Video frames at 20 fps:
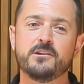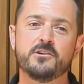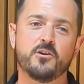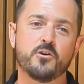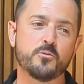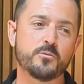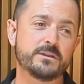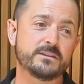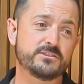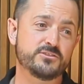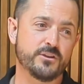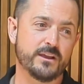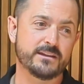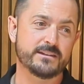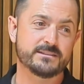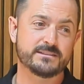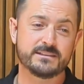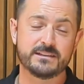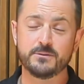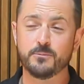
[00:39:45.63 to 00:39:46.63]
or we try to
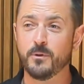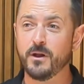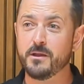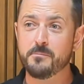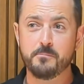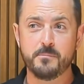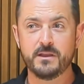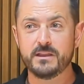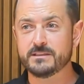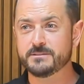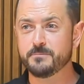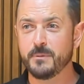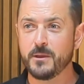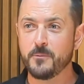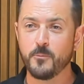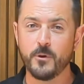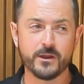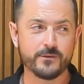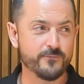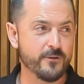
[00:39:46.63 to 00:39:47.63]
see what is my
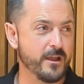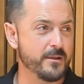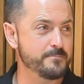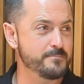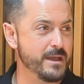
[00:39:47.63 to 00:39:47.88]
1 rep